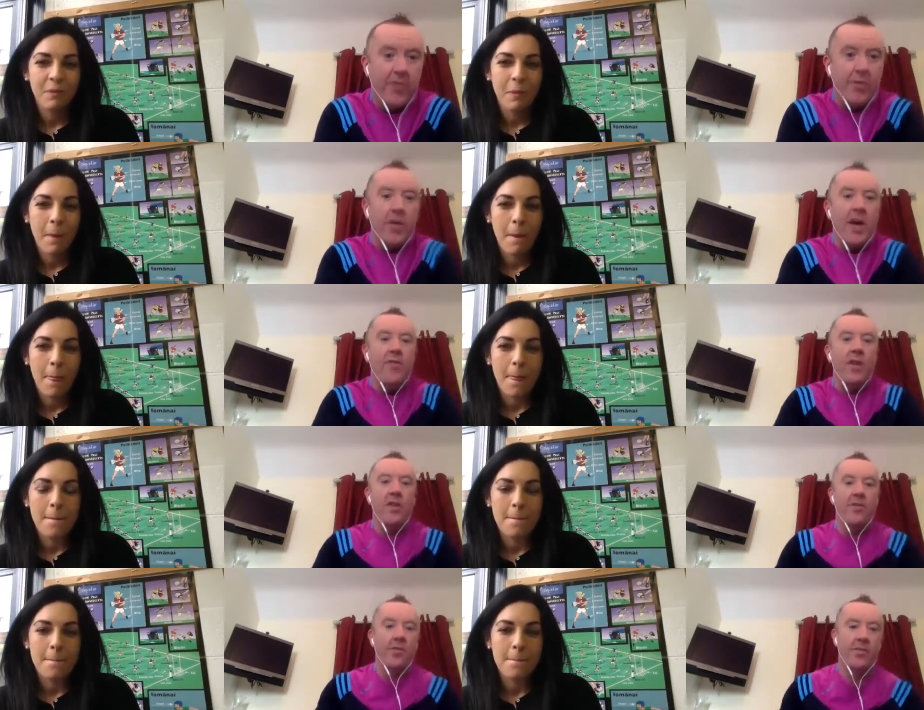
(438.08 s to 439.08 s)
Speaker 1: So we have
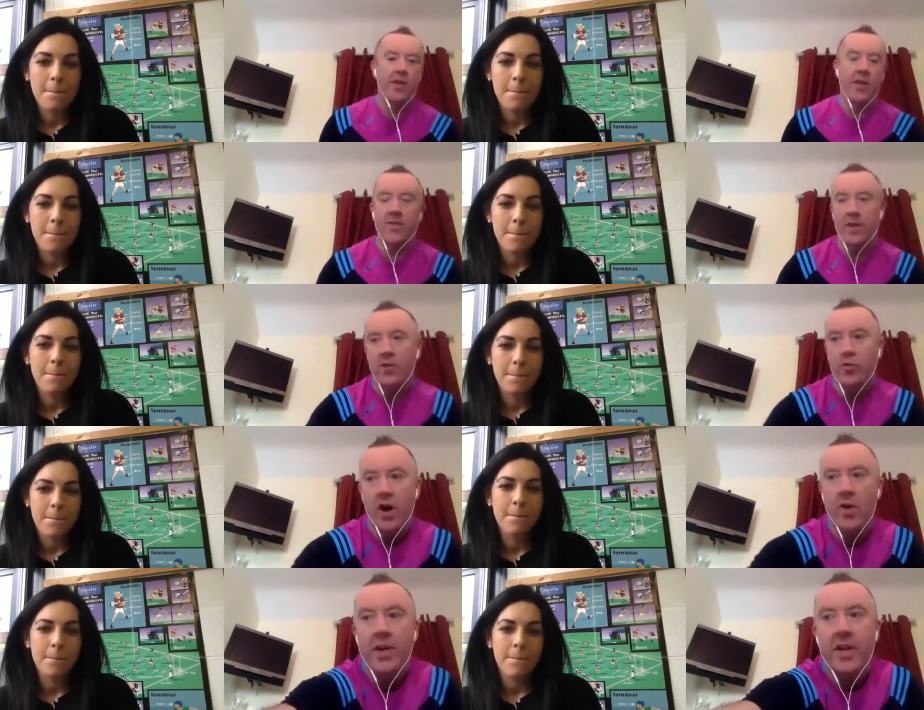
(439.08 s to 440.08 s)
lost some significant
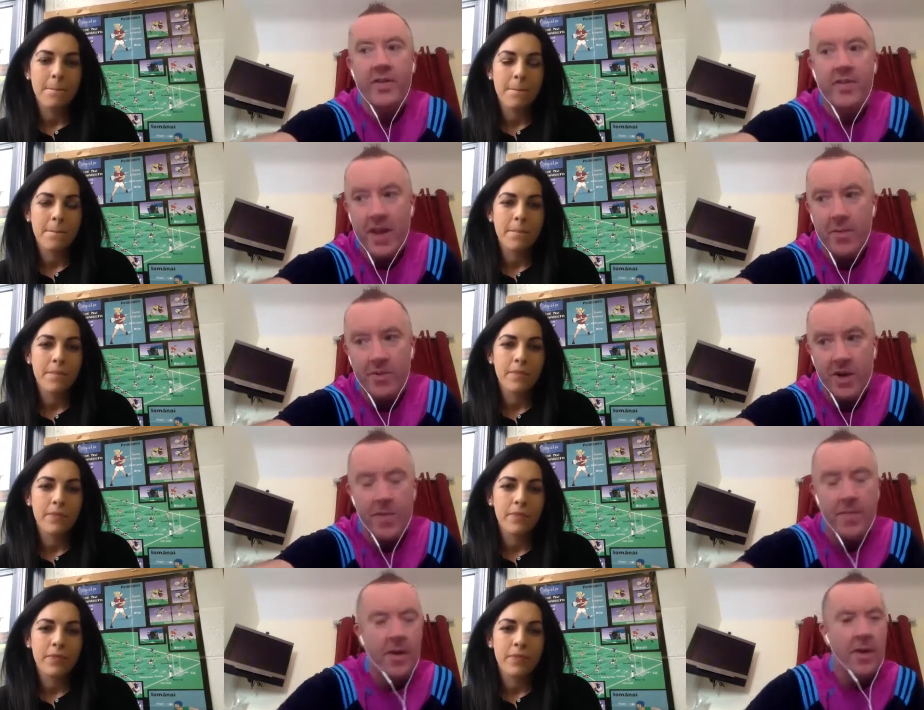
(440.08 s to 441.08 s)
ground, but at the same
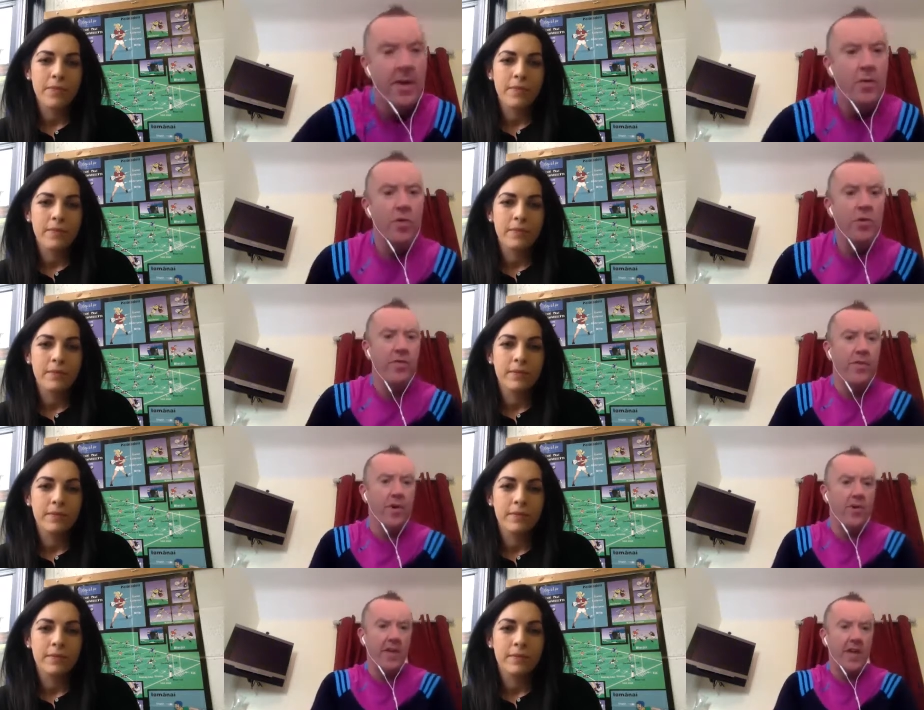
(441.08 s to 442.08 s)
time, we're looking
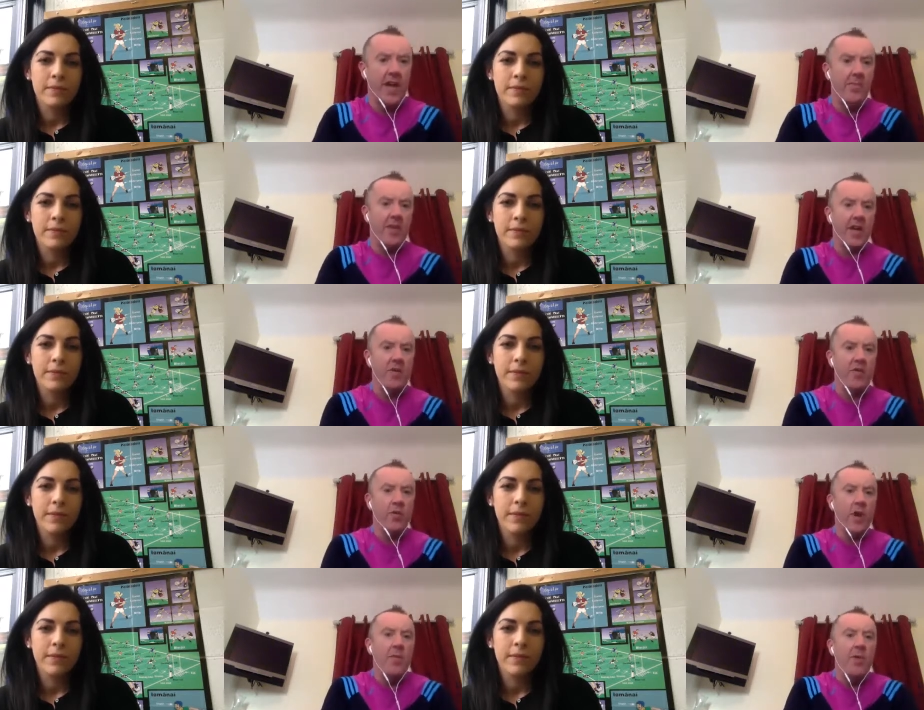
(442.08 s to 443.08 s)
forward to the games getting
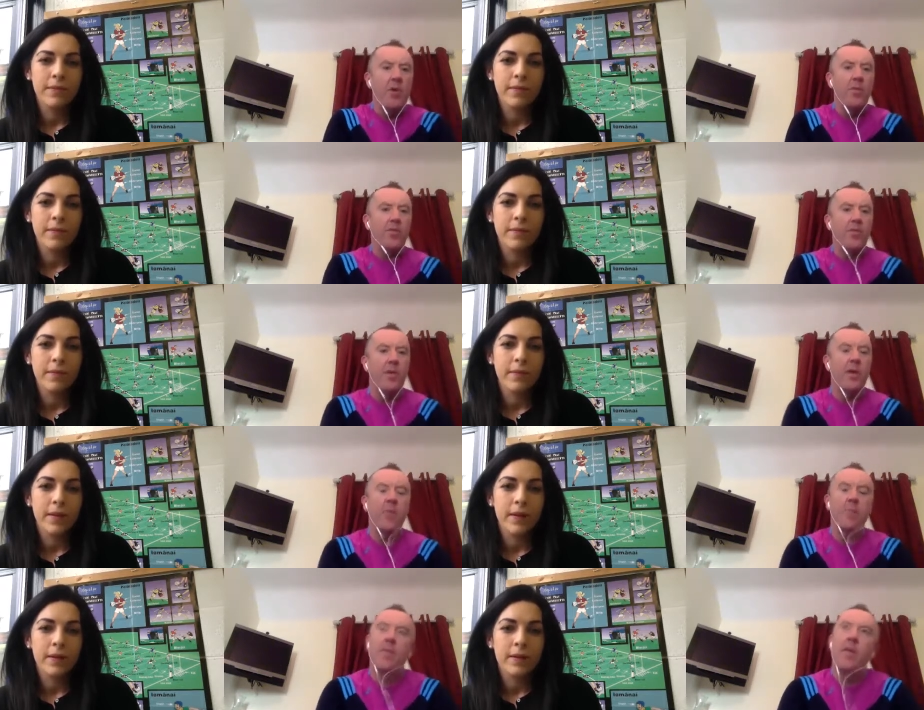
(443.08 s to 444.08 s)
underway more. But from a,
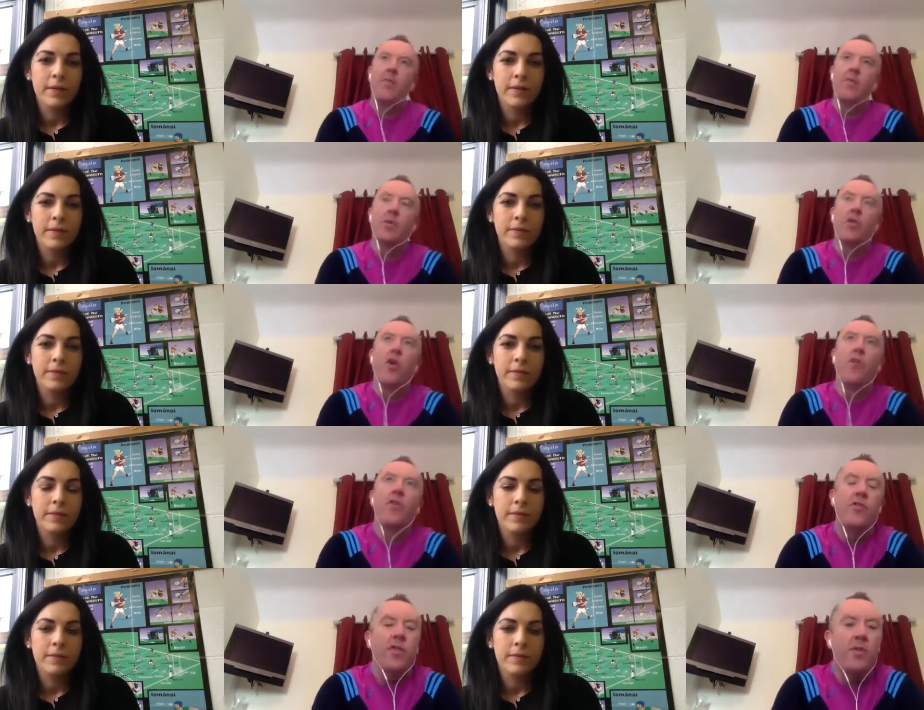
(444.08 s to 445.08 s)
from a
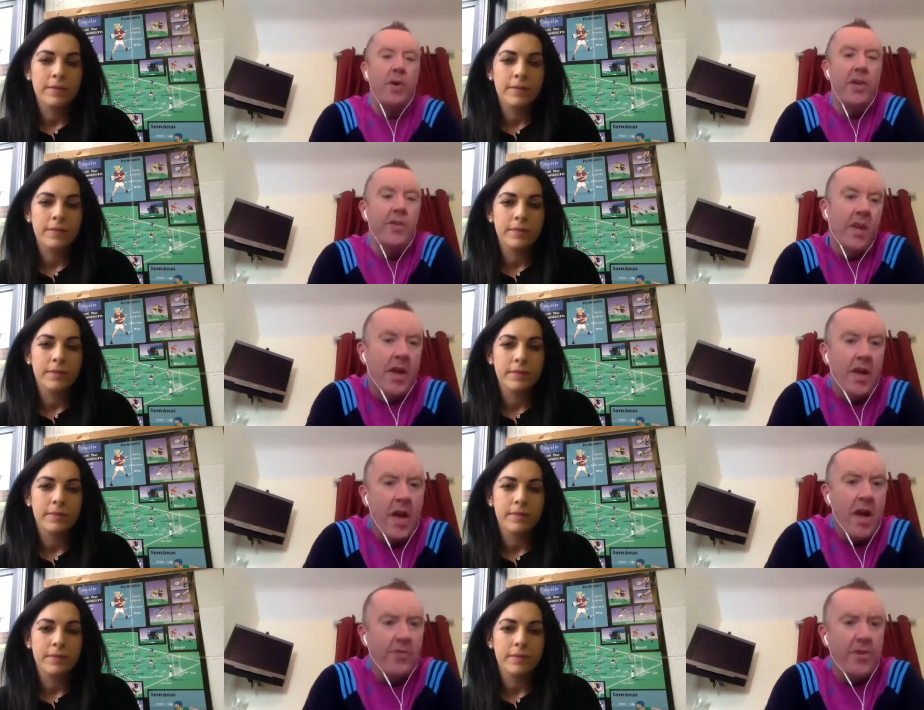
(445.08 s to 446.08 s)
coverage viewpoint,
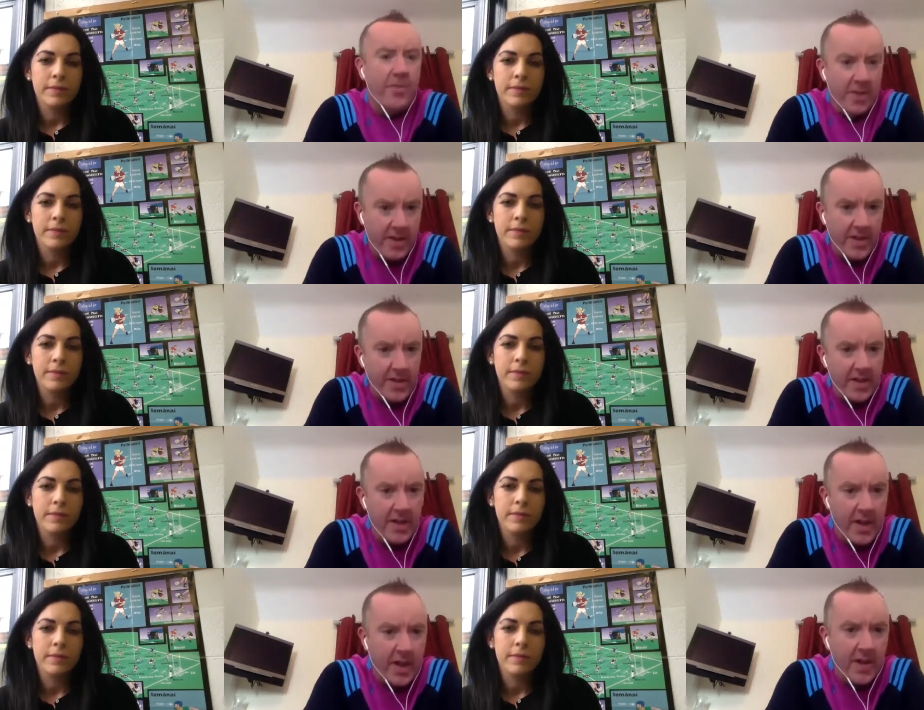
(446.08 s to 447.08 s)
how different do you
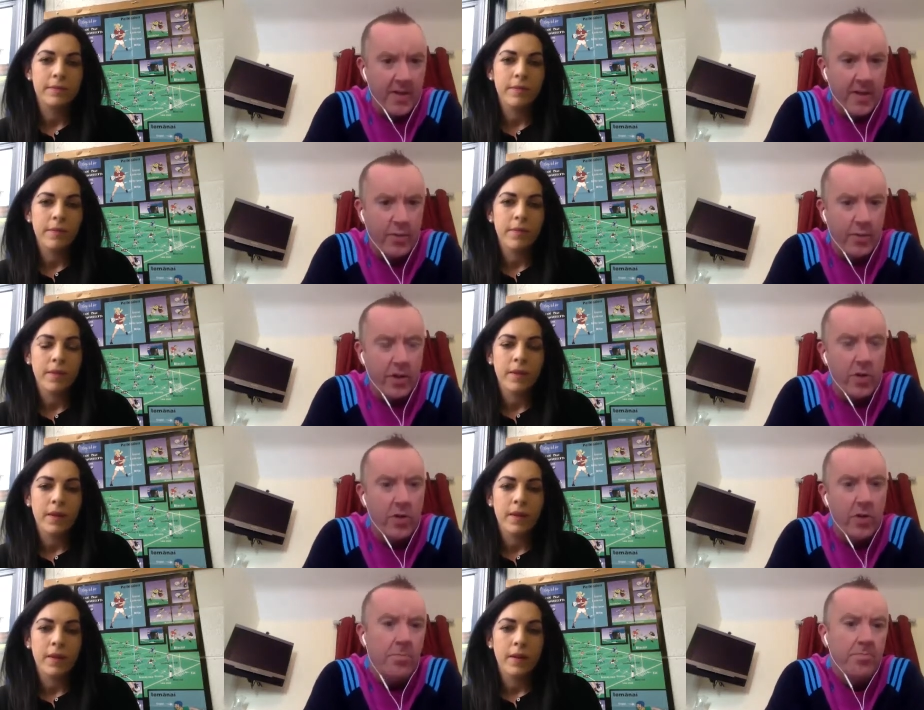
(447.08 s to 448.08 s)
think uh, things will
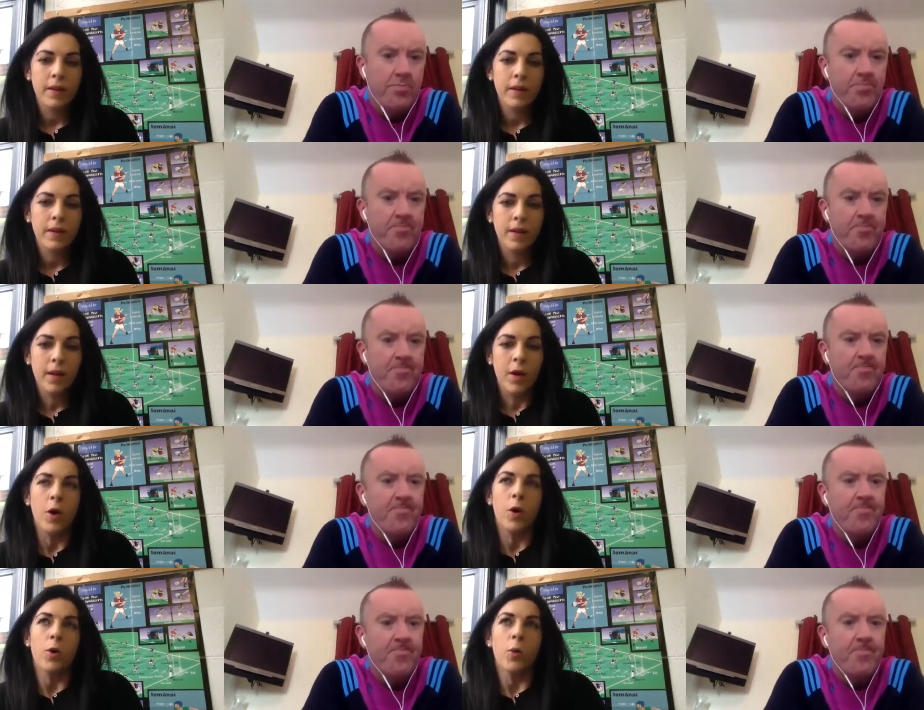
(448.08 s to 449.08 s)
look?
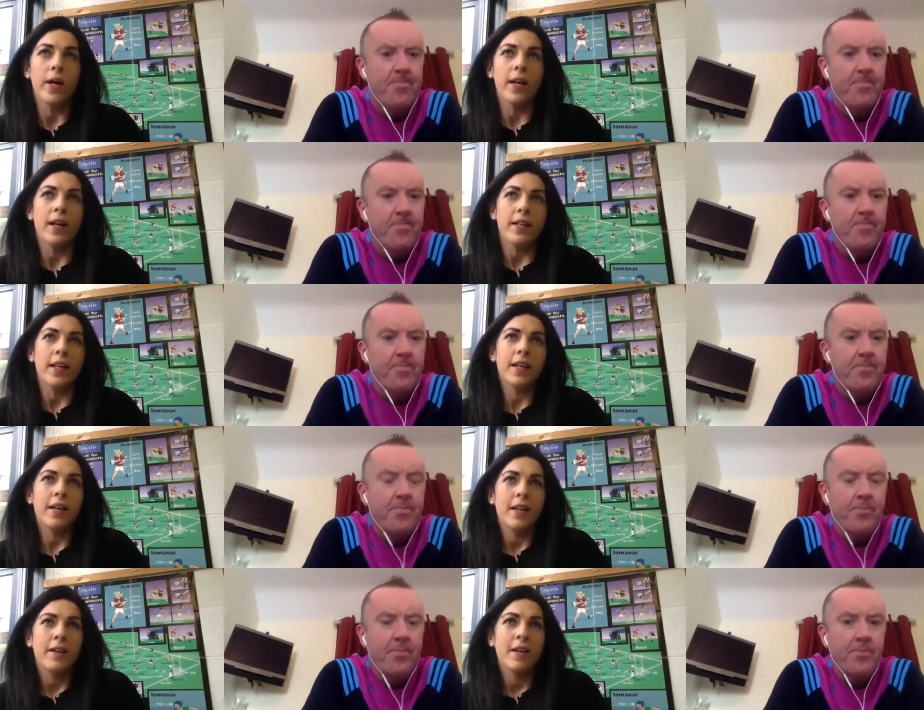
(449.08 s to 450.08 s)
Speaker 2: Well, I think uh,
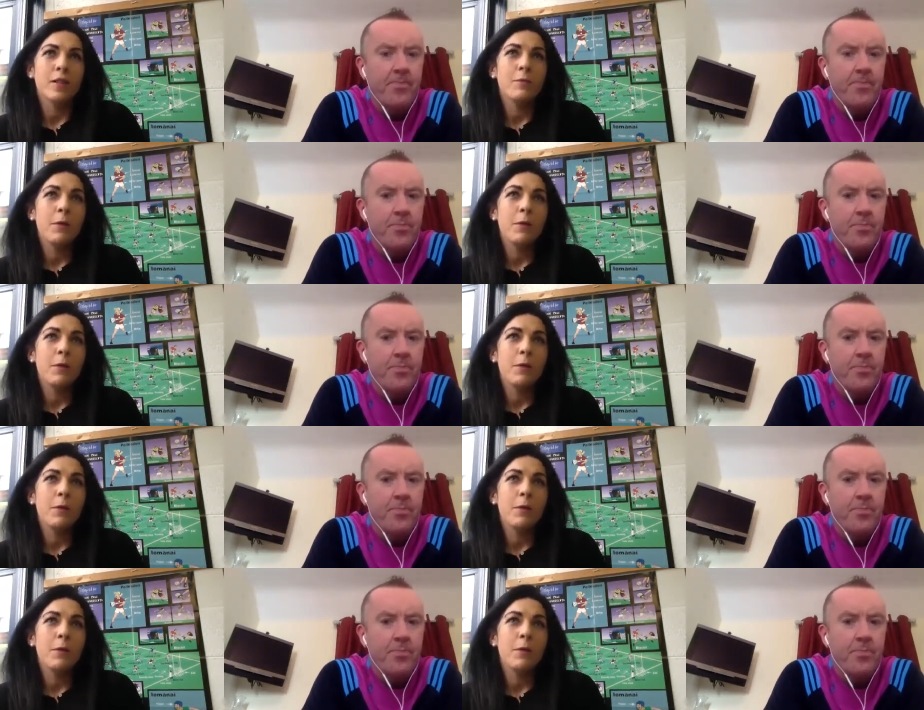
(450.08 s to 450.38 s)
it has been